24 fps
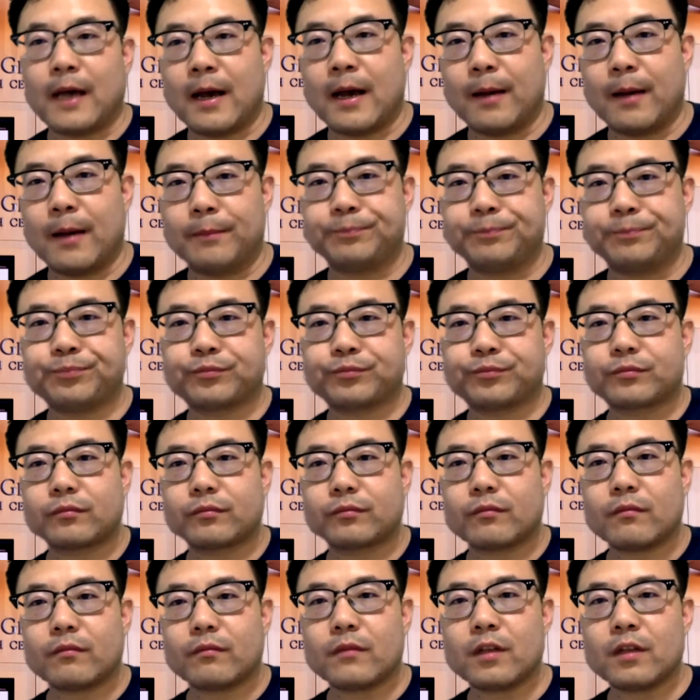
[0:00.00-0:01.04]
Um,
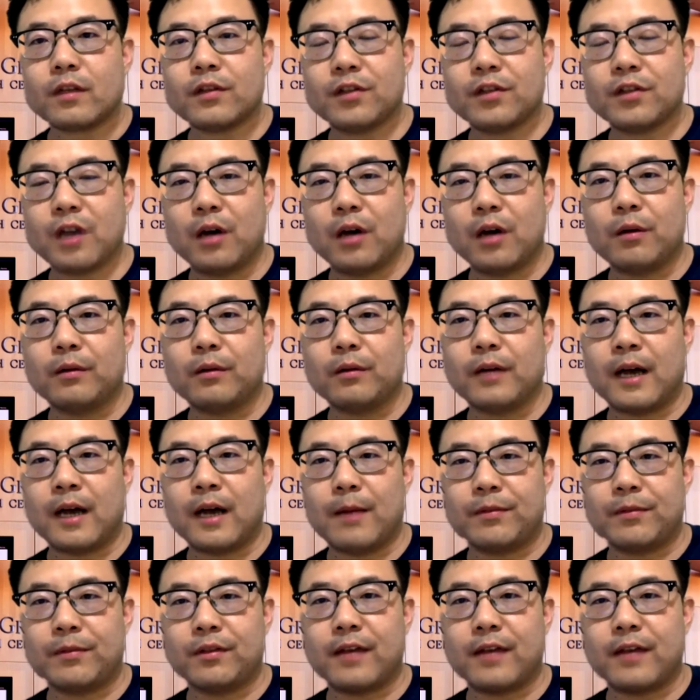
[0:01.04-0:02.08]
so,
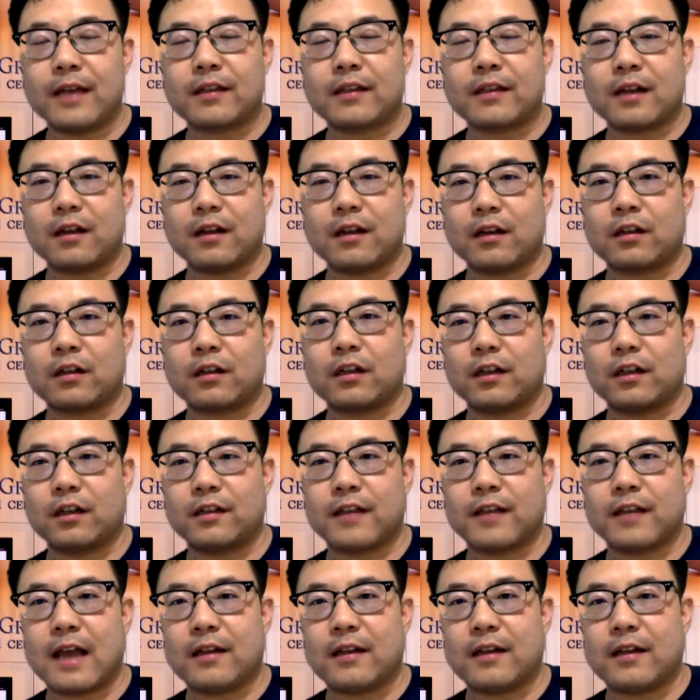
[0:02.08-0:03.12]
um, so that's kind of the current
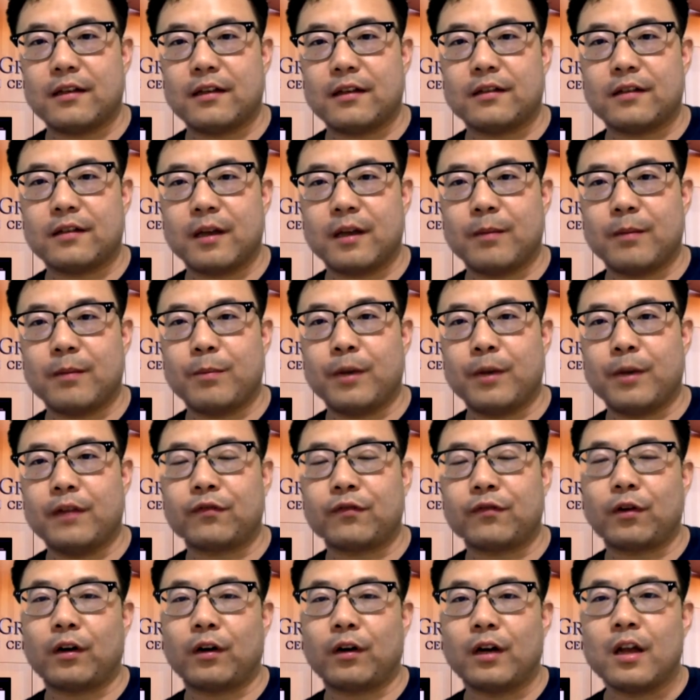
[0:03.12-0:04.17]
status. Um, but
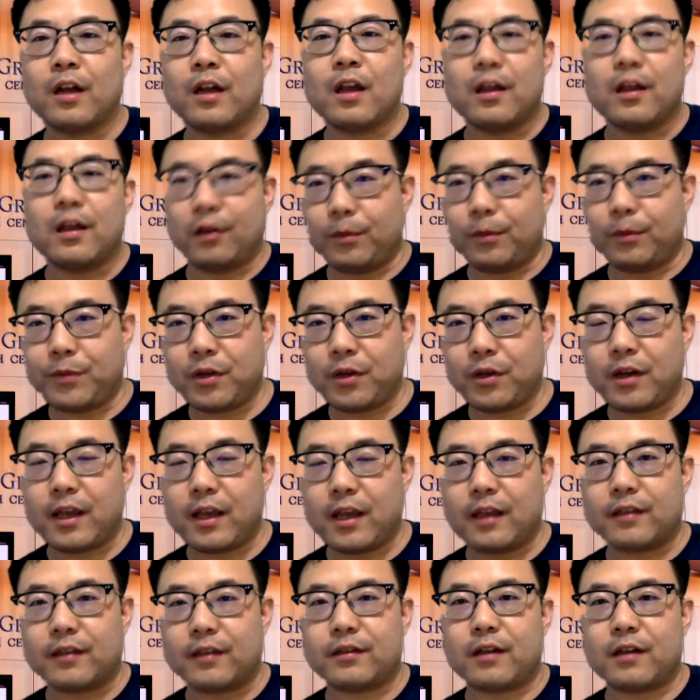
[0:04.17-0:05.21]
for
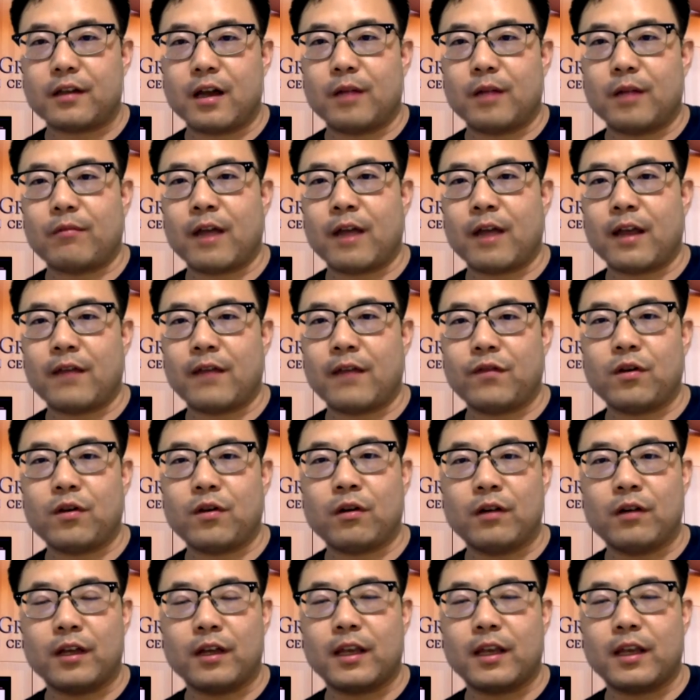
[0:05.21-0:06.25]
therapeutics, uh, right, if you
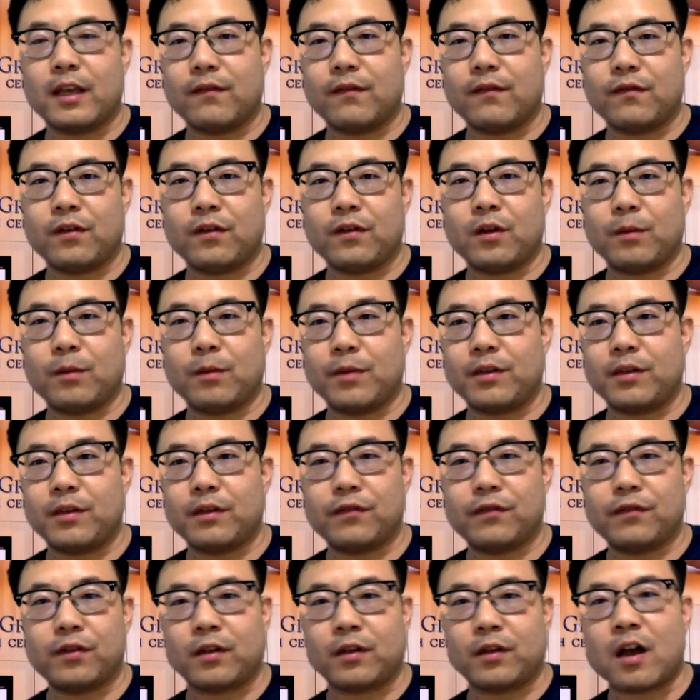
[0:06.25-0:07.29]
only give you know patient
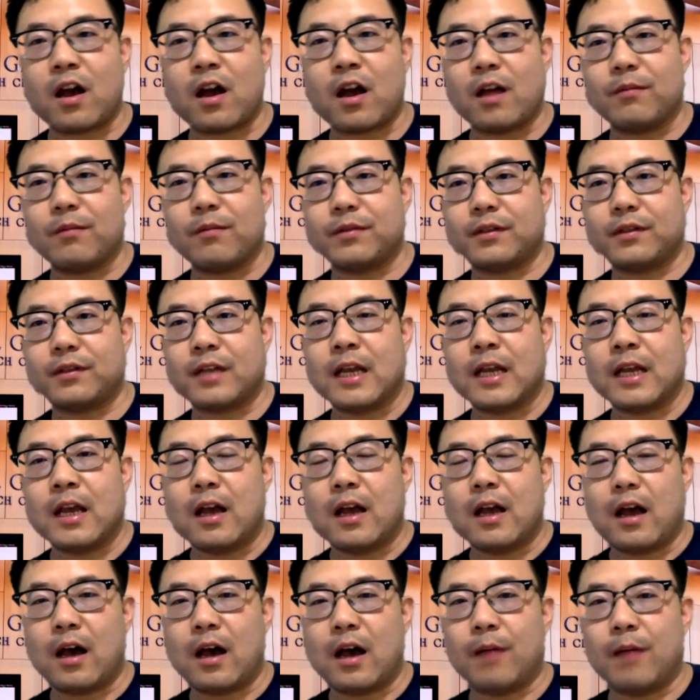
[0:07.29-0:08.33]
a few times,
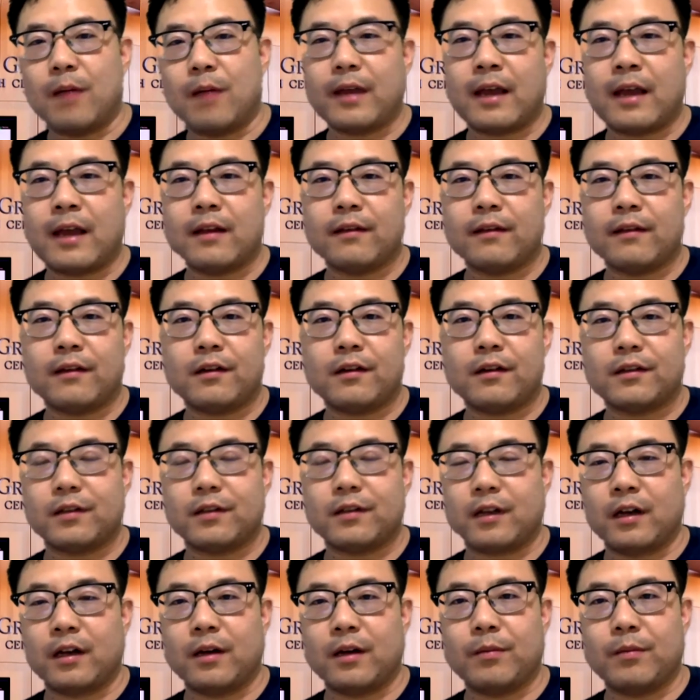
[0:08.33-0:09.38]
um, and there's
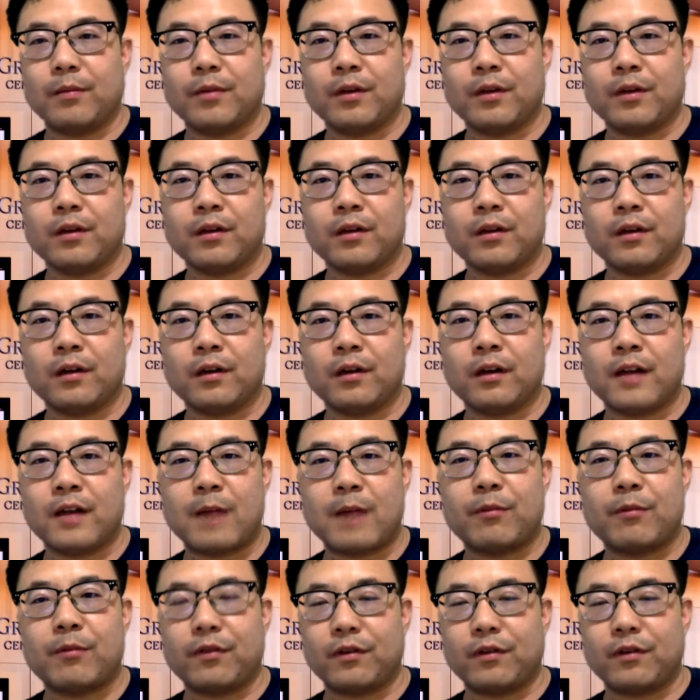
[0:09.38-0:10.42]
uh, you, you, know a
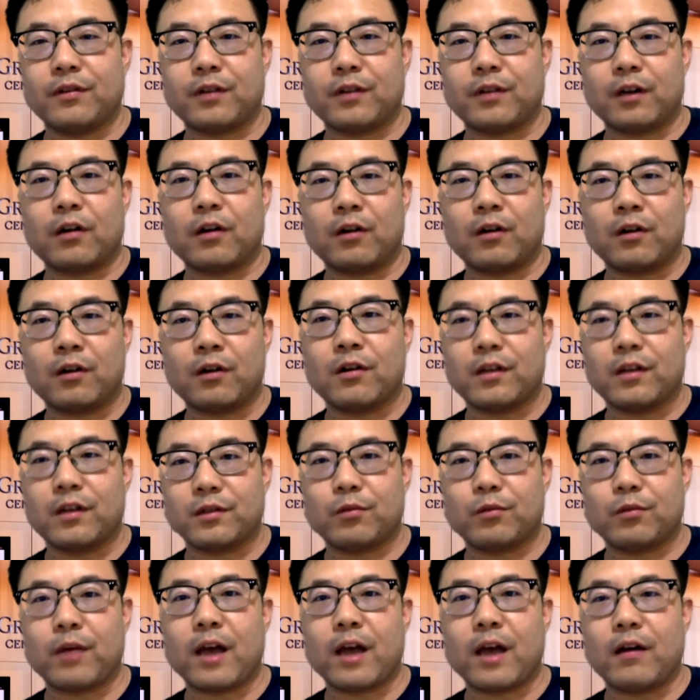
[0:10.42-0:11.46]
number of those are ongoing as
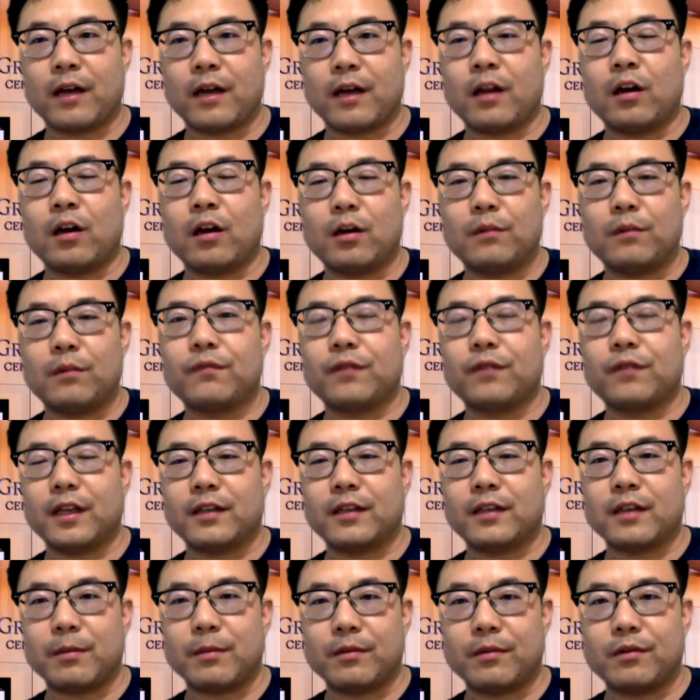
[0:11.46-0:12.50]
well, and hopefully
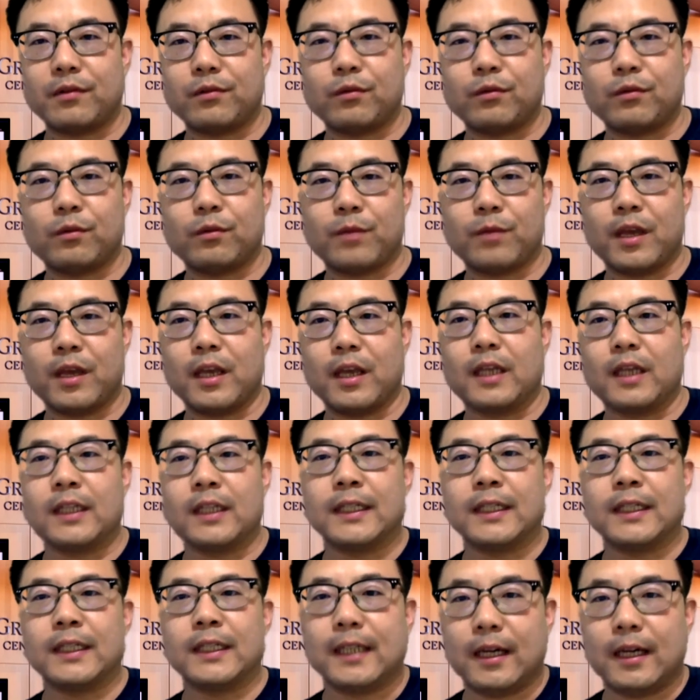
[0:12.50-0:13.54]
some of those will be
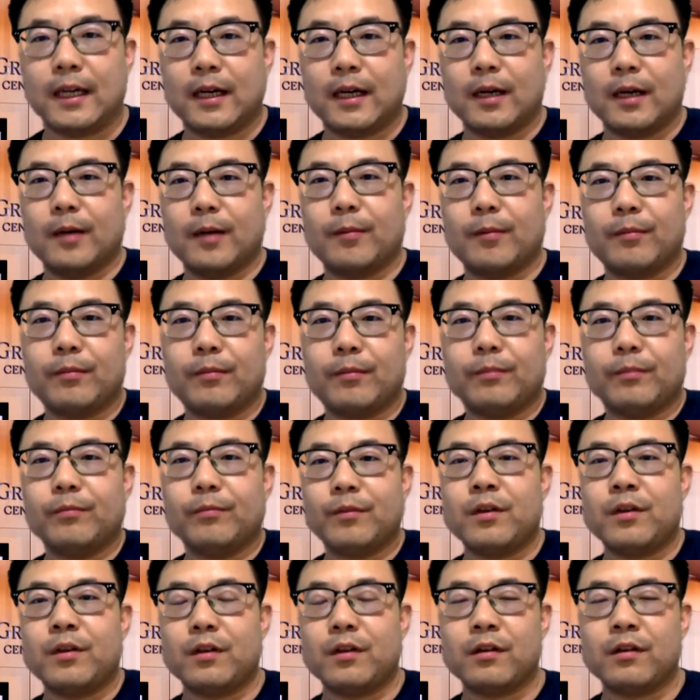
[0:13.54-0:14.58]
um,
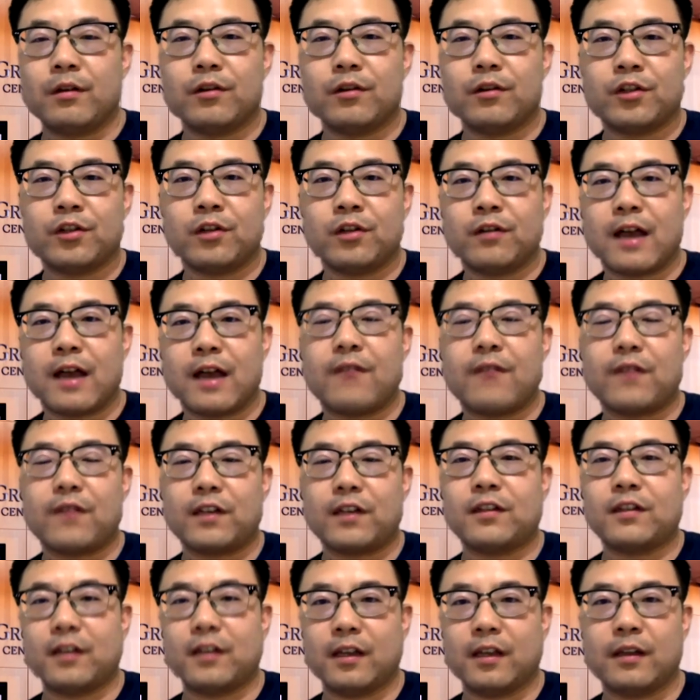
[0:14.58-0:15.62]
you, you, know showing
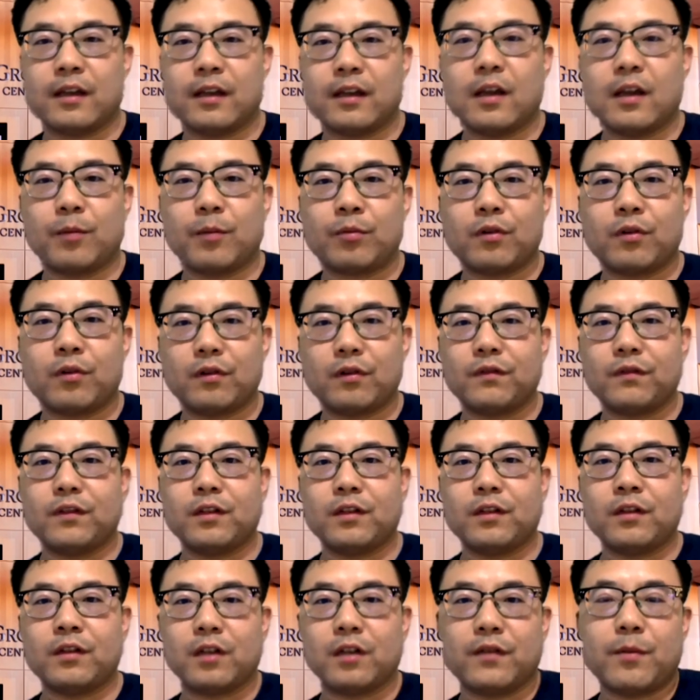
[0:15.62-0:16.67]
efficacy and get approved,
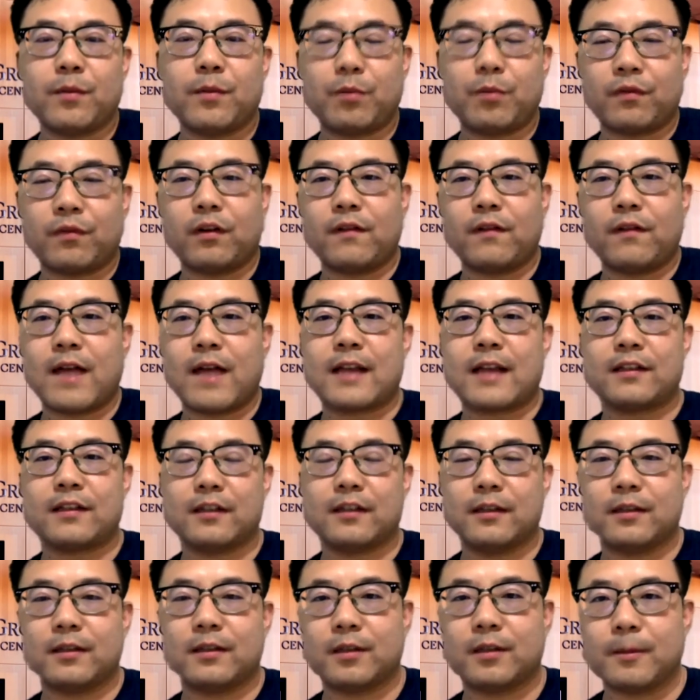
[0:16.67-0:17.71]
you know, even before the
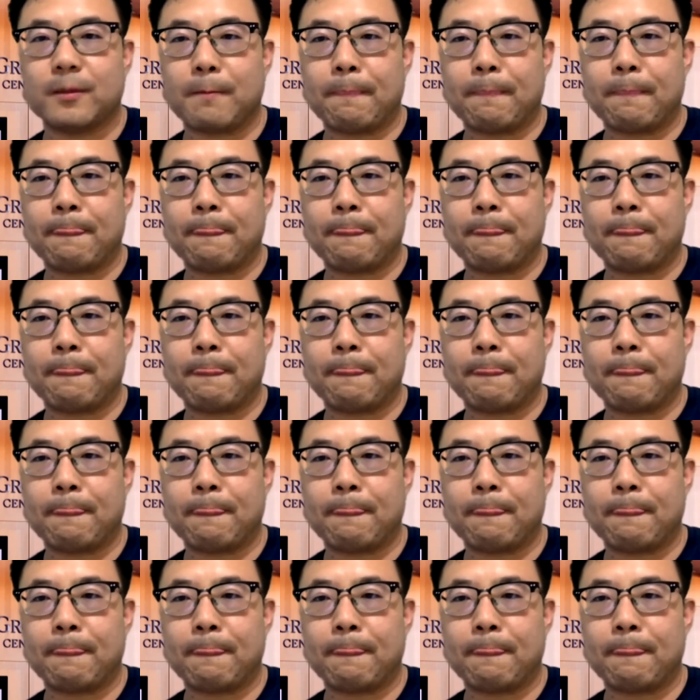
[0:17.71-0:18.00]
vaccines.